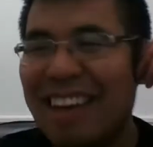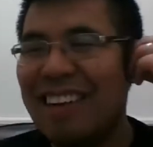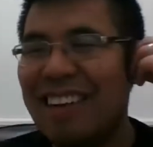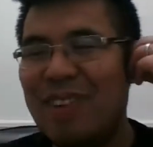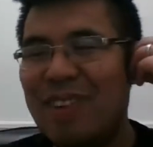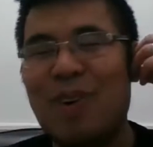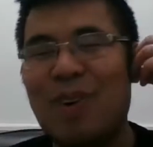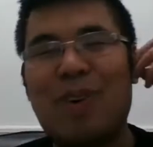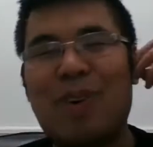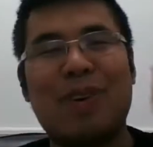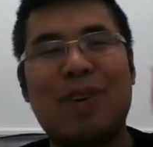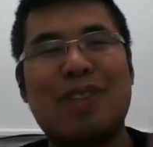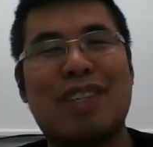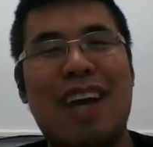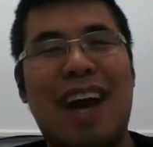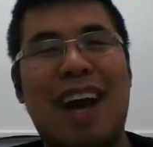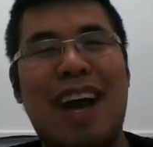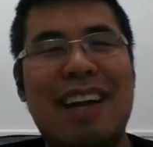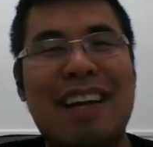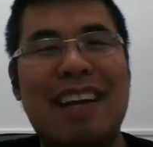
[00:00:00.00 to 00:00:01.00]
local
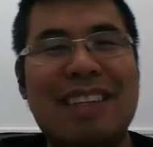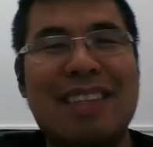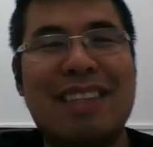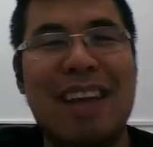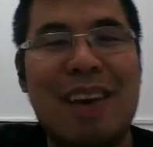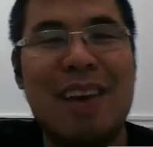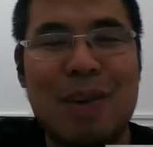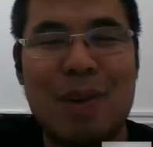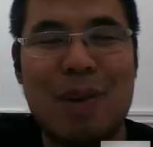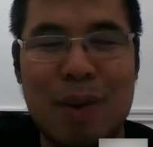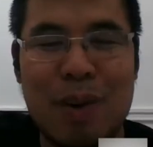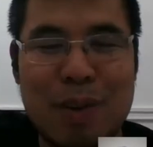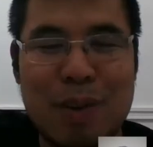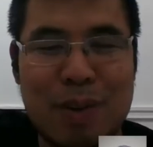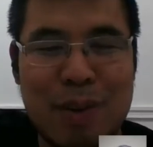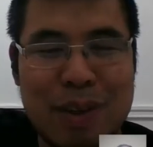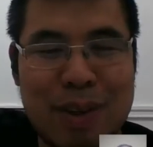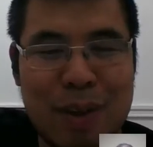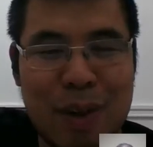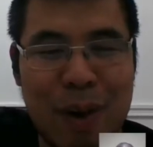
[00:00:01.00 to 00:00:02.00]
Chinese
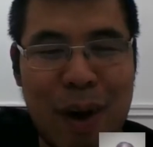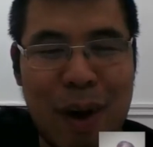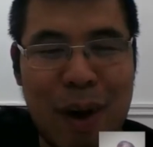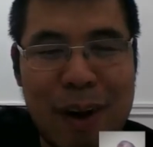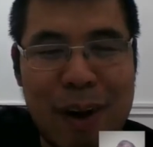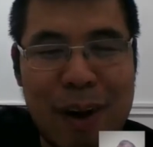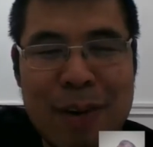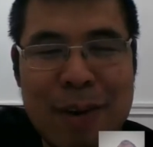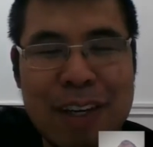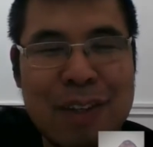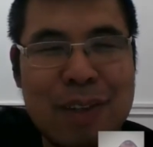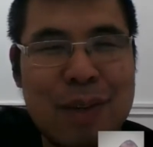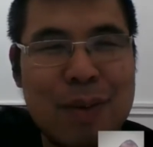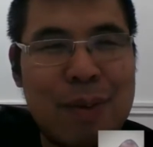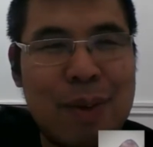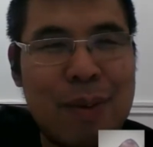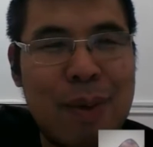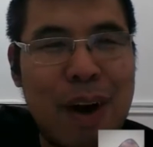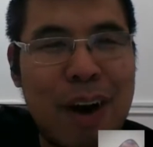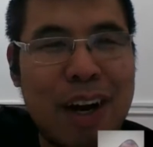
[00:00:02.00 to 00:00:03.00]
grocery store,
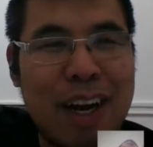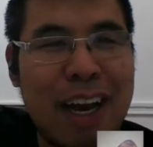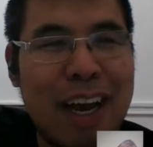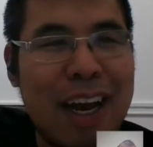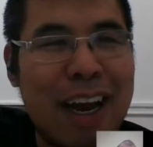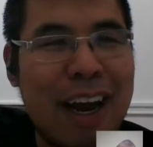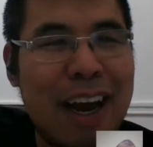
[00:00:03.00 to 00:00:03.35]
supermarket.